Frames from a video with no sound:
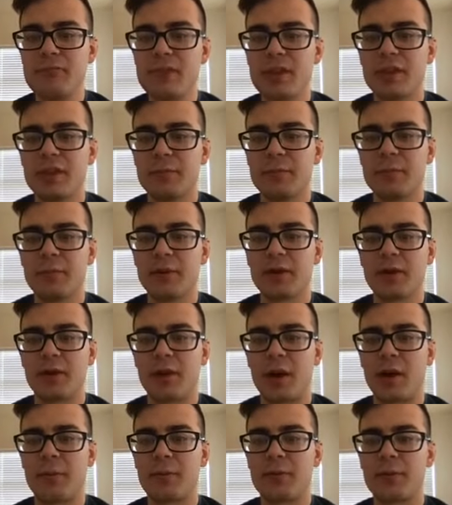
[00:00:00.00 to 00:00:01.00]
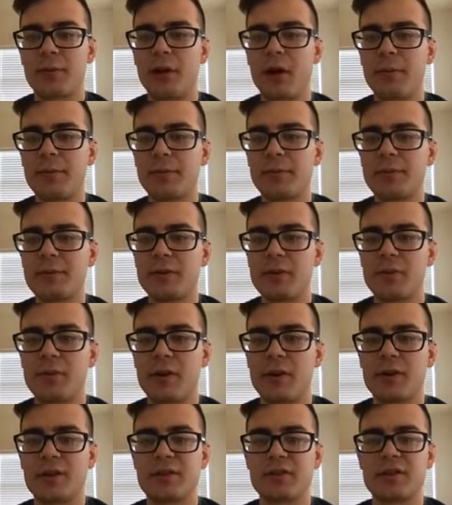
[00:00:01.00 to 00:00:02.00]
But I'll probably
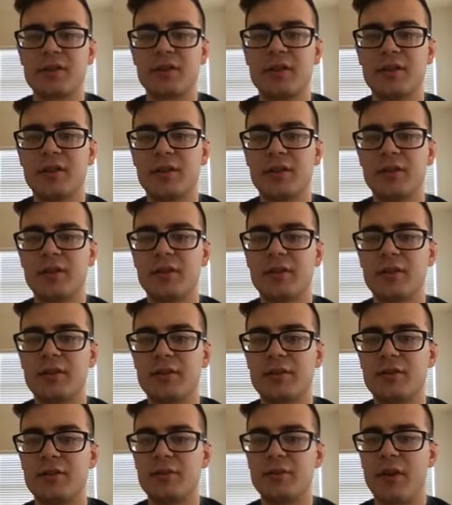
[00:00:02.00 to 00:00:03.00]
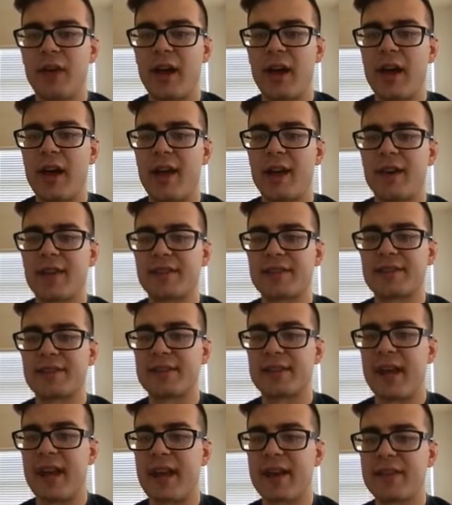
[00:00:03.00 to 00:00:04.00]
want to add a
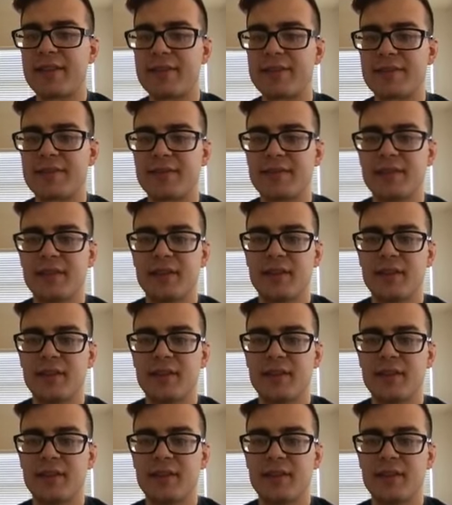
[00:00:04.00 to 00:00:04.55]
status.